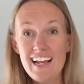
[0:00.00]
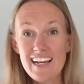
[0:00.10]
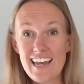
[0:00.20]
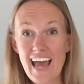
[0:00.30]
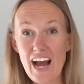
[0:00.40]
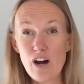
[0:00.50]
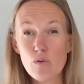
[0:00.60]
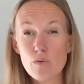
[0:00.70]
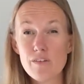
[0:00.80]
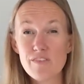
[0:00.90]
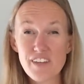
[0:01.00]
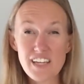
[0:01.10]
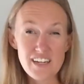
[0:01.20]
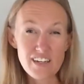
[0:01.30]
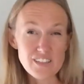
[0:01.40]
Now,
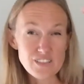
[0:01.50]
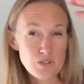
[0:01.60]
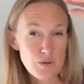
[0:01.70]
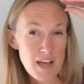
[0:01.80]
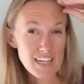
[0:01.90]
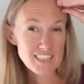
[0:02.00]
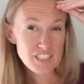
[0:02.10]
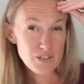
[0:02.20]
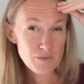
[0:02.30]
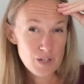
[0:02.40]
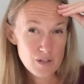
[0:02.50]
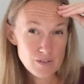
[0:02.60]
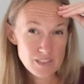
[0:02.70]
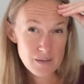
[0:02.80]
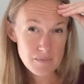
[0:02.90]
revealed. So imagine you know
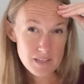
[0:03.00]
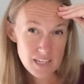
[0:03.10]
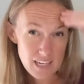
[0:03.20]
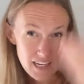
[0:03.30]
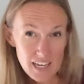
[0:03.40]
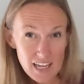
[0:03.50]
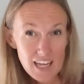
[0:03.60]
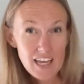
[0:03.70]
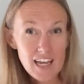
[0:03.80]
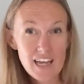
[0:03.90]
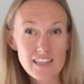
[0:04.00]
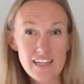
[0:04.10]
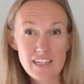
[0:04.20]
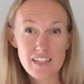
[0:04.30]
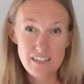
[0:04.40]
something and
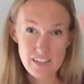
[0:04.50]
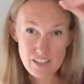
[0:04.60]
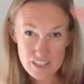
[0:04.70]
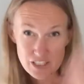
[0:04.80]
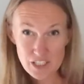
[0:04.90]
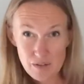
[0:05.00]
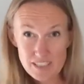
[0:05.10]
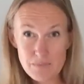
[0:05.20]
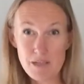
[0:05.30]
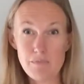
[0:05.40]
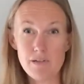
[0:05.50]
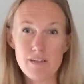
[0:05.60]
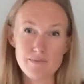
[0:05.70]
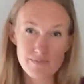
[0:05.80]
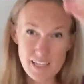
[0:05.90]
then you're gonna show it to
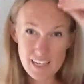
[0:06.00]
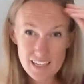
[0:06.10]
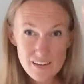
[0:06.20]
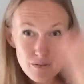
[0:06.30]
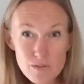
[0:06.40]
people, okay?